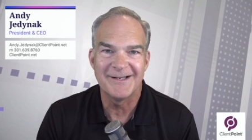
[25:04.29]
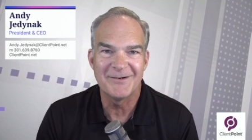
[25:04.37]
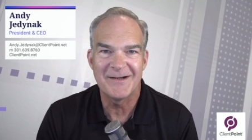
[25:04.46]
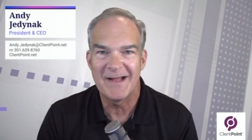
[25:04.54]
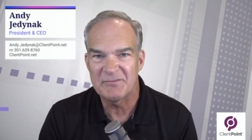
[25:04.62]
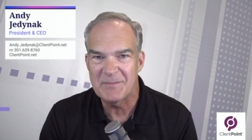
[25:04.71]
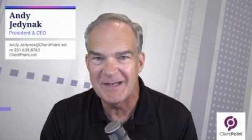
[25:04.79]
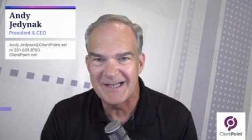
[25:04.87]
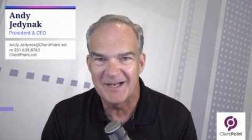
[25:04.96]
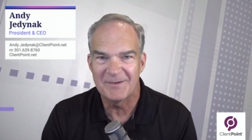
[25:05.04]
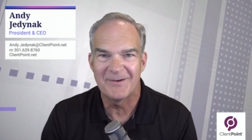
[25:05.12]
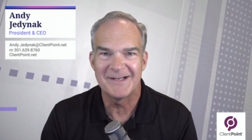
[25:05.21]
You don't have to be an
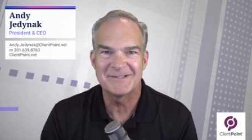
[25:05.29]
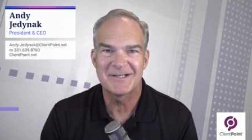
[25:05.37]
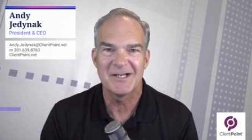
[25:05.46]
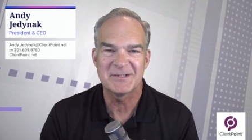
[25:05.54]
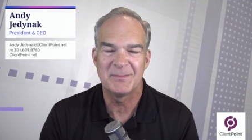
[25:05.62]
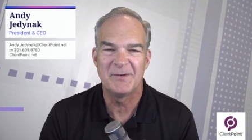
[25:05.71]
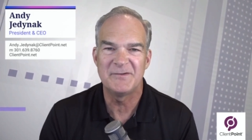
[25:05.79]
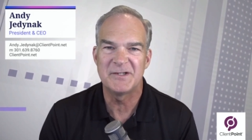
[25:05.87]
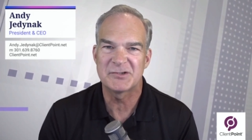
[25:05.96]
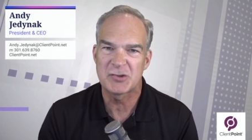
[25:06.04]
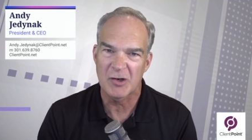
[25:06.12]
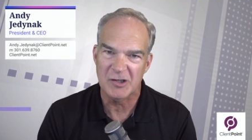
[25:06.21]
enterprise customer. If you
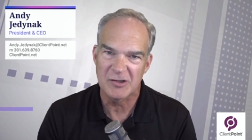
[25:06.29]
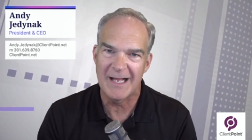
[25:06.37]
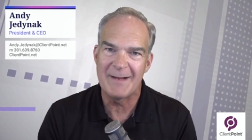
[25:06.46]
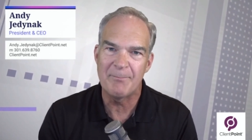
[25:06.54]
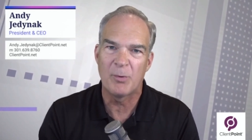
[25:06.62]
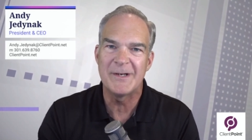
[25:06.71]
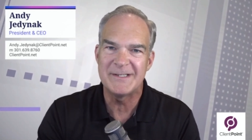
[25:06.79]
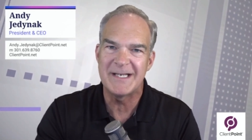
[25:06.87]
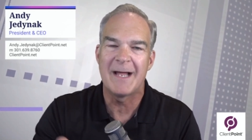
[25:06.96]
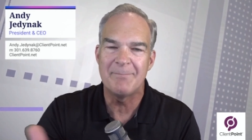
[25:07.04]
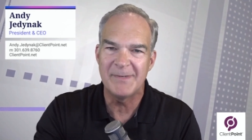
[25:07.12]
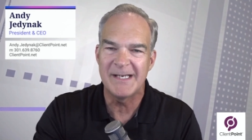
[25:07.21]
just go to
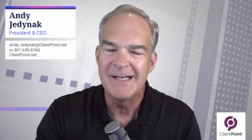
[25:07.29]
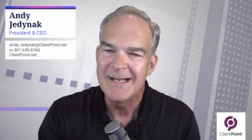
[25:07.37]
clientpoint.me,